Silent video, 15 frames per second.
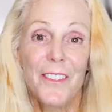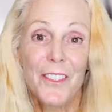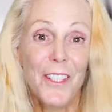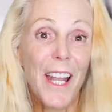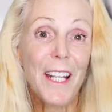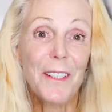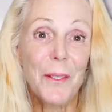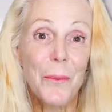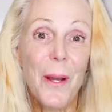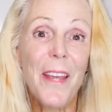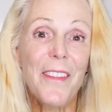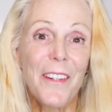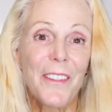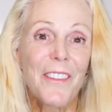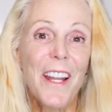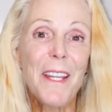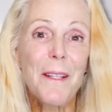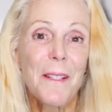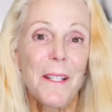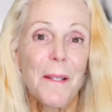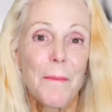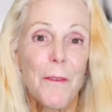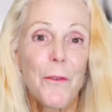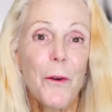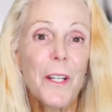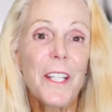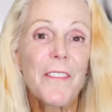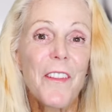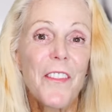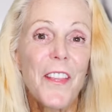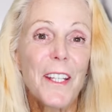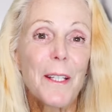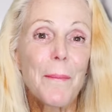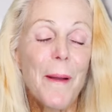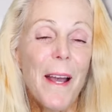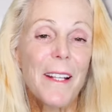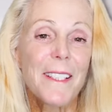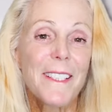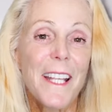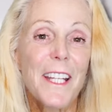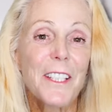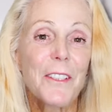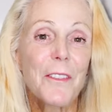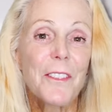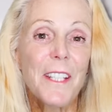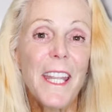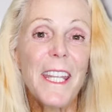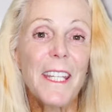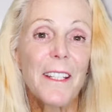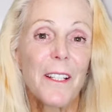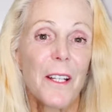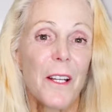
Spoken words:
Check the weather, right? Before you even think about setting your date